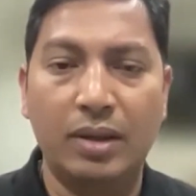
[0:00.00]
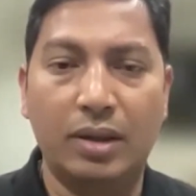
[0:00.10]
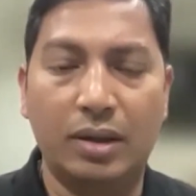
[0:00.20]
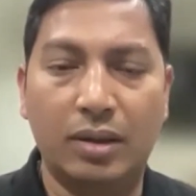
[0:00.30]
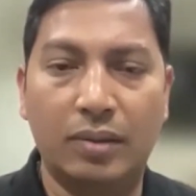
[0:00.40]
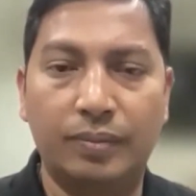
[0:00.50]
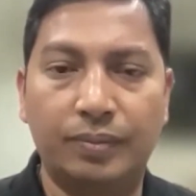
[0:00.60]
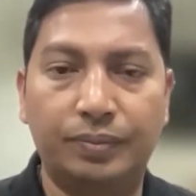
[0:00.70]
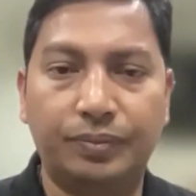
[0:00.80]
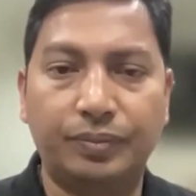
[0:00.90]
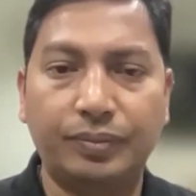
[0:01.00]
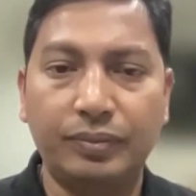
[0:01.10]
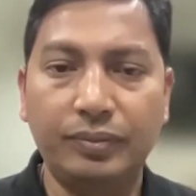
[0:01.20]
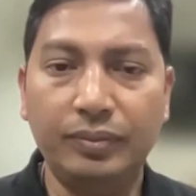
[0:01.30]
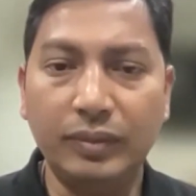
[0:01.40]
And
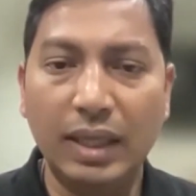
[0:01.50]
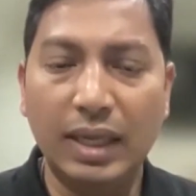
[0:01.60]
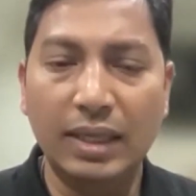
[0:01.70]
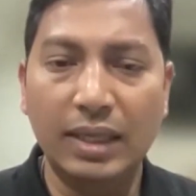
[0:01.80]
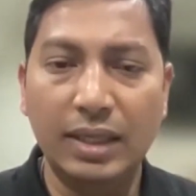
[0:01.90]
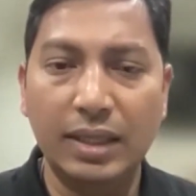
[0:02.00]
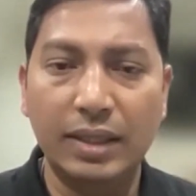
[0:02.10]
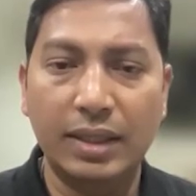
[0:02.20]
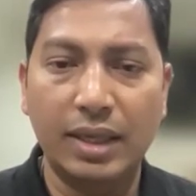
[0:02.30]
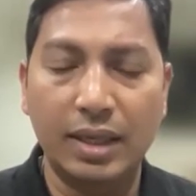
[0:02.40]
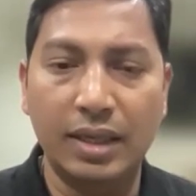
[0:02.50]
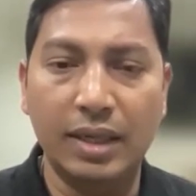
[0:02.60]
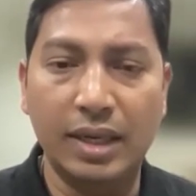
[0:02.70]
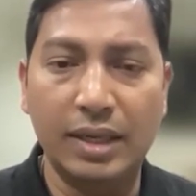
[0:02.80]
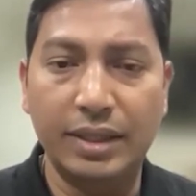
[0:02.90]

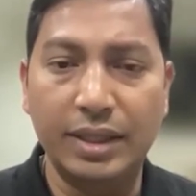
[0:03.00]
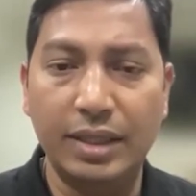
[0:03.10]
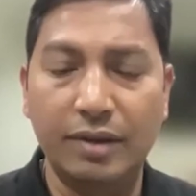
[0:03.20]
indeed,